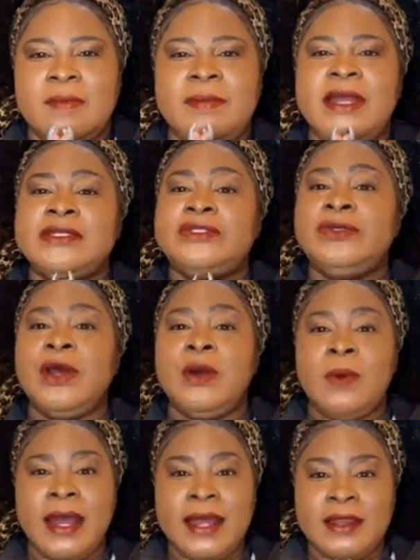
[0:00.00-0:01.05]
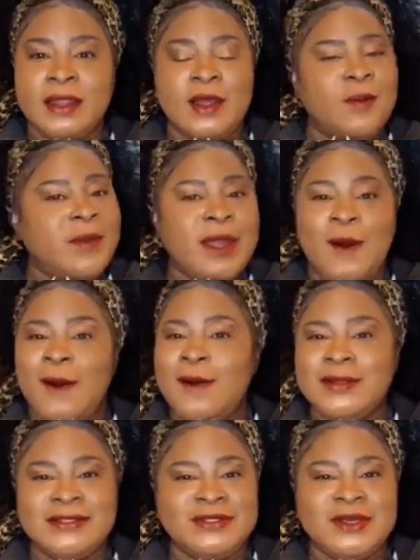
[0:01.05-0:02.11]
Because you know what? We
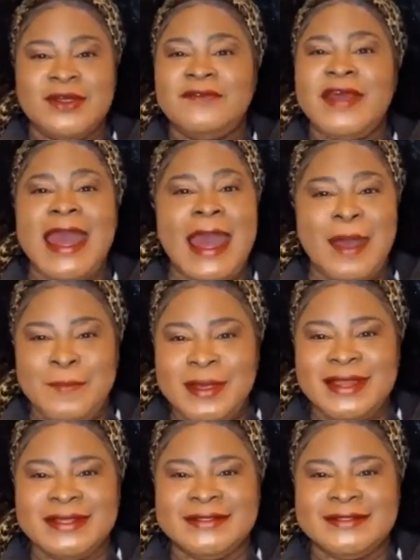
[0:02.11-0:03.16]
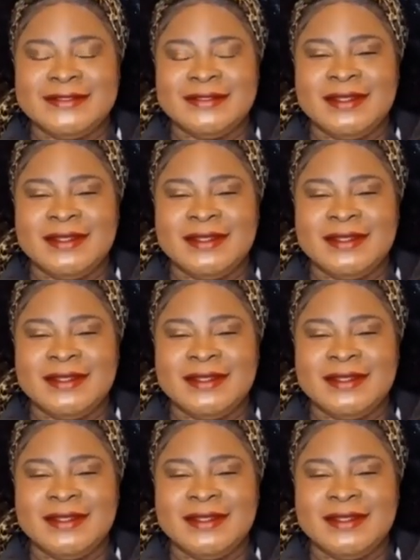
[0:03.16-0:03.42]
all deserve happiness.